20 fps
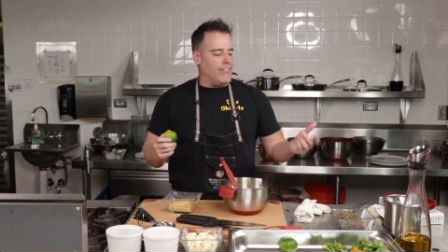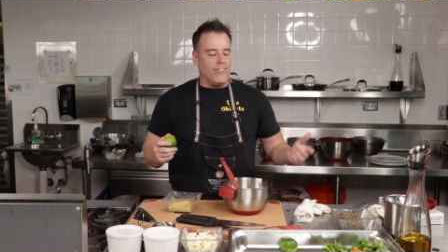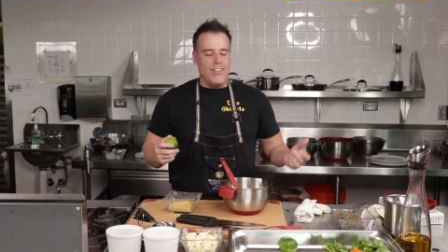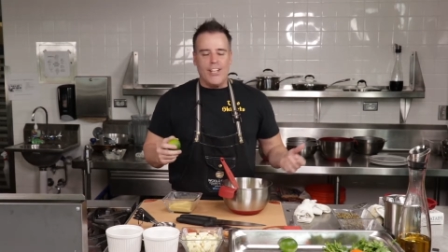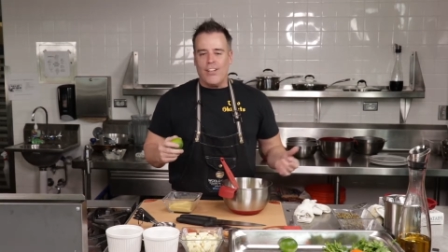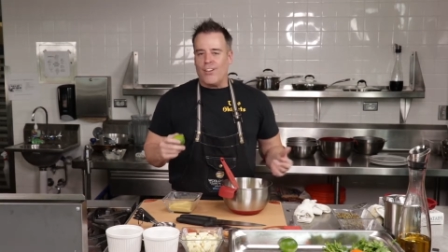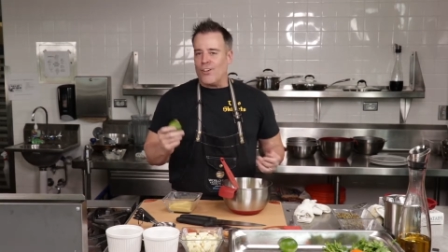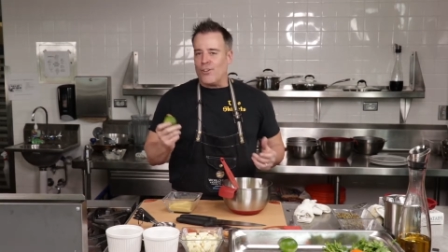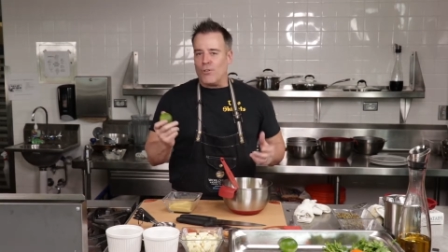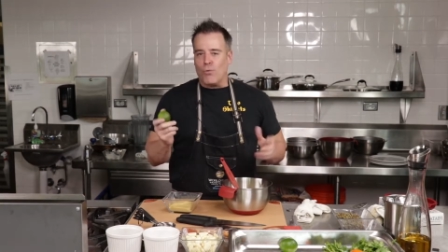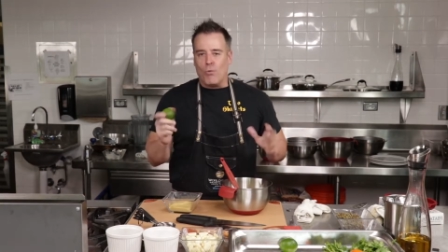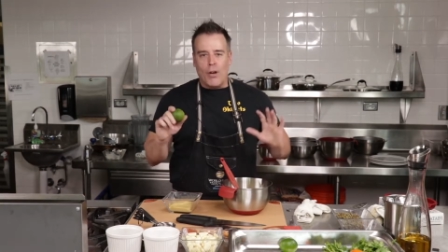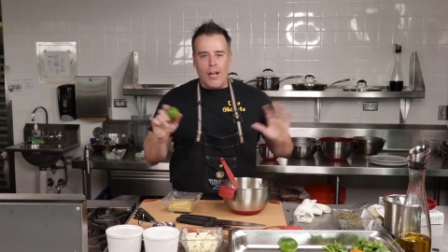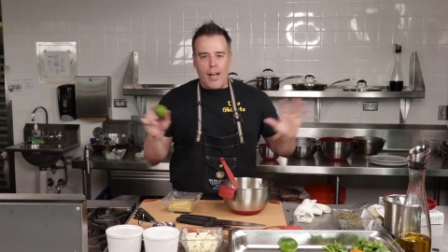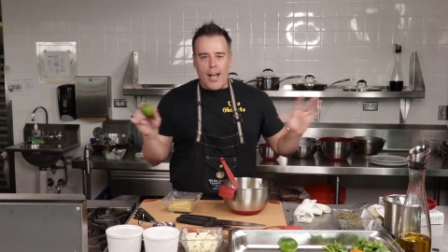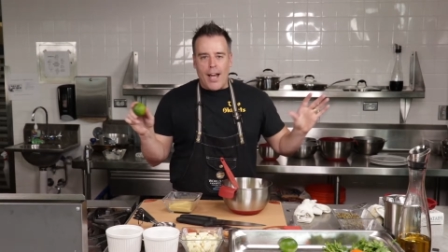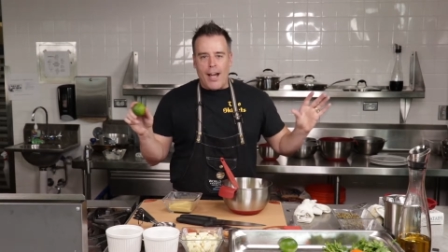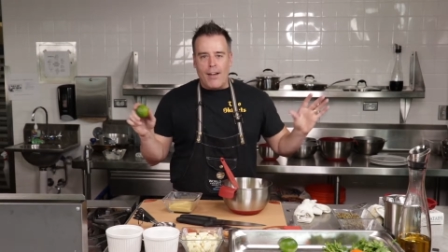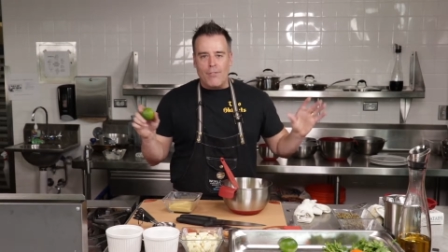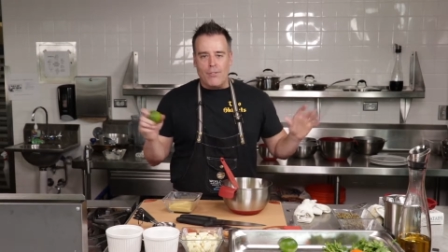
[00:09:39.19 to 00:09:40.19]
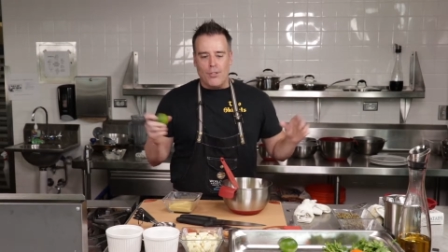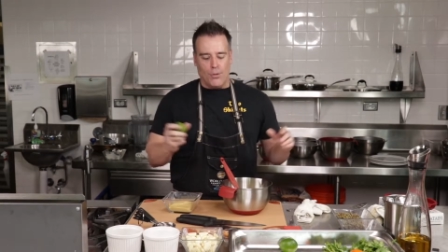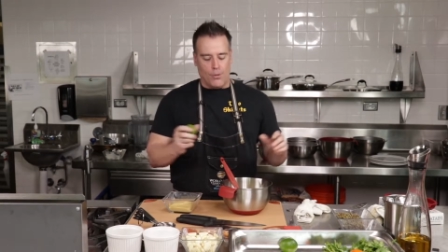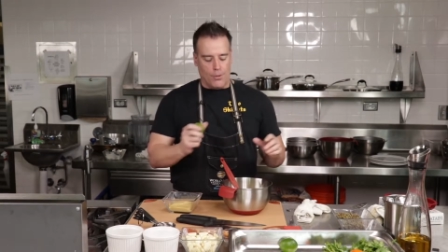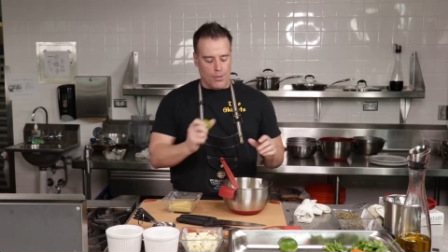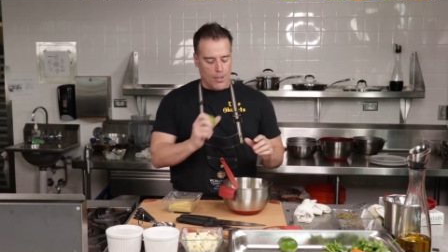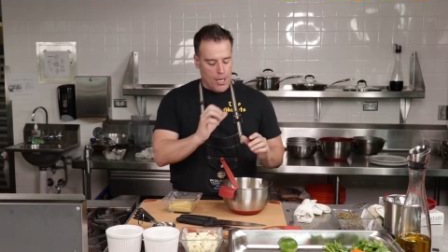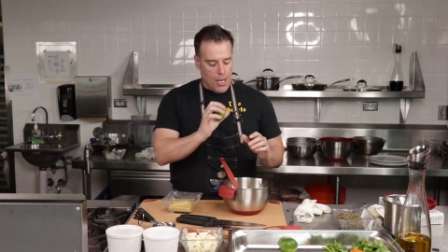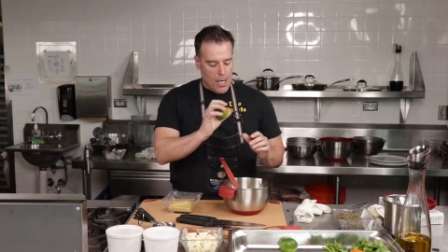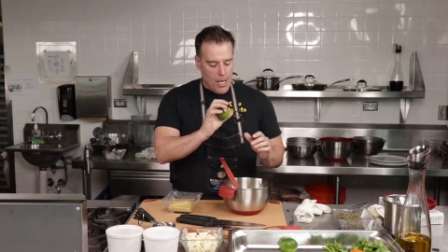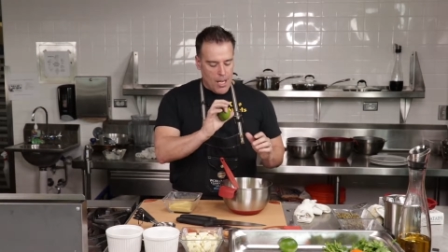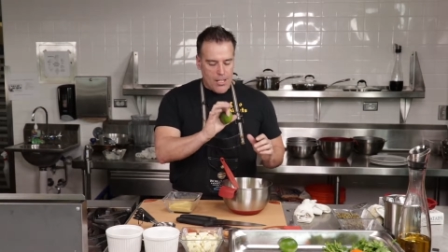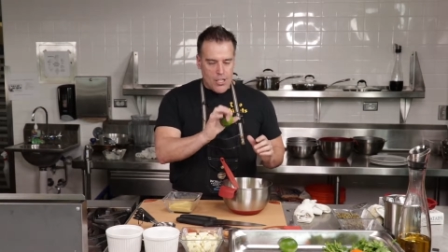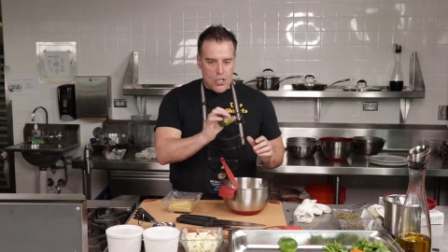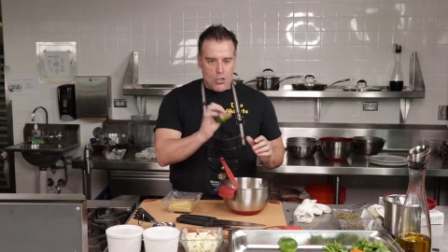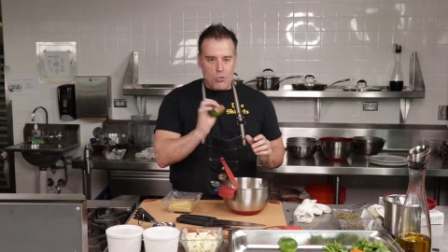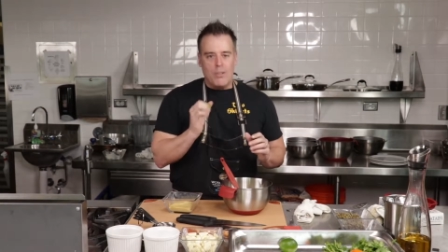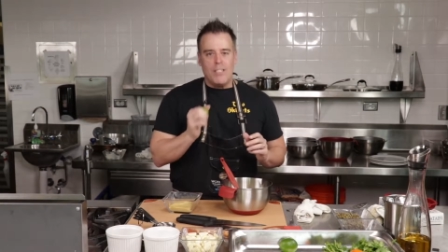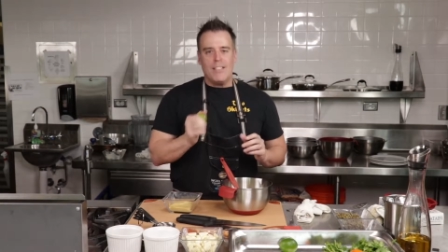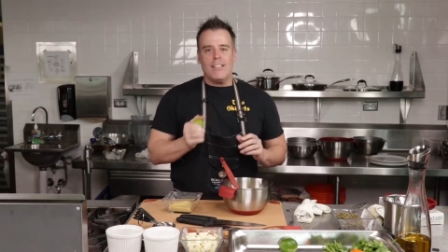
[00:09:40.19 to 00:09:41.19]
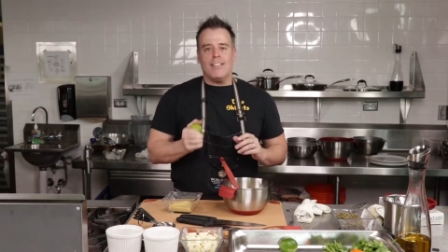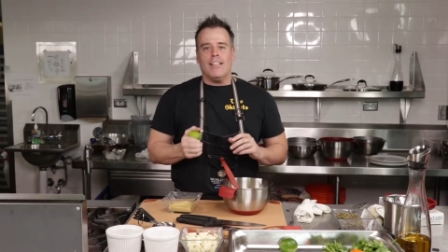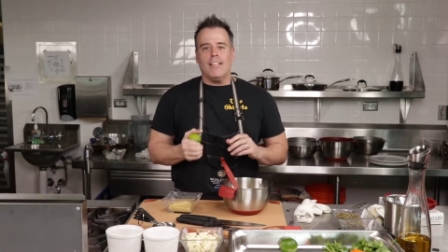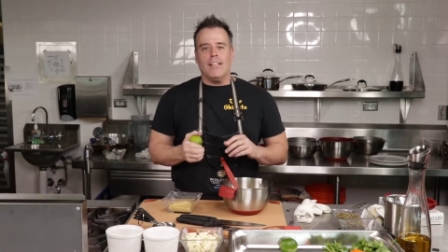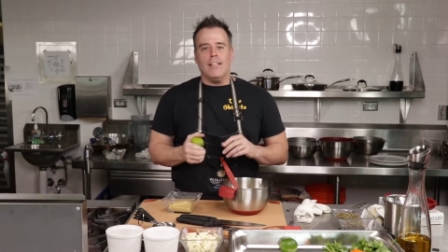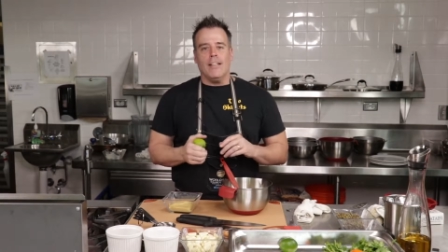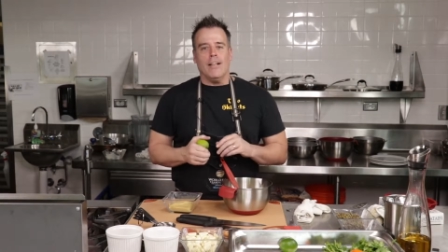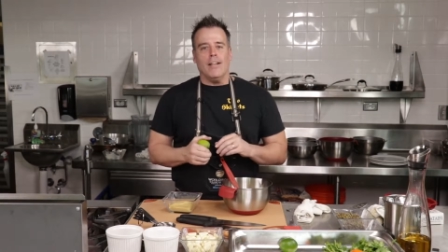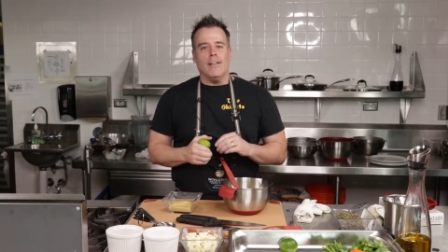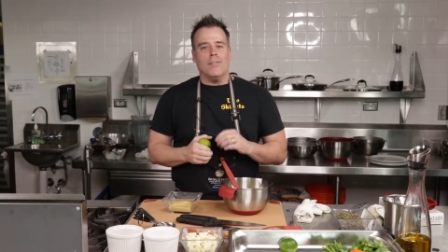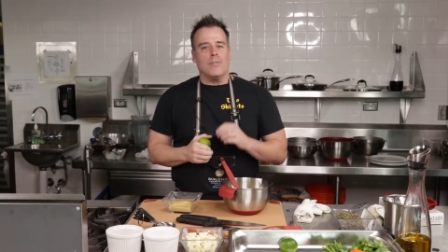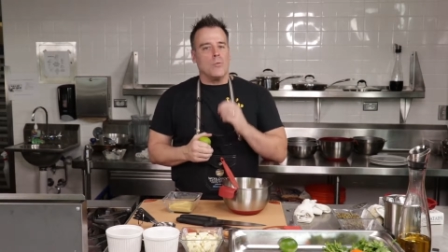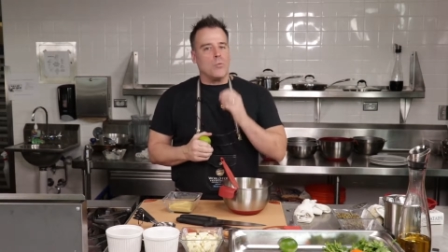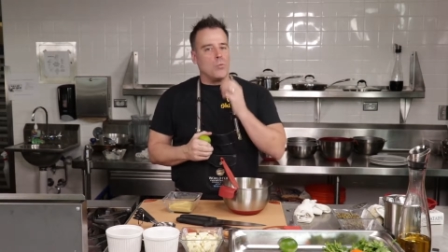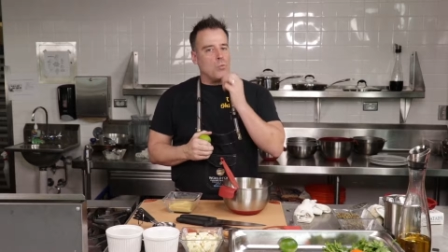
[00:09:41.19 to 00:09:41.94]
vinegar, what have you, squeeze it in there.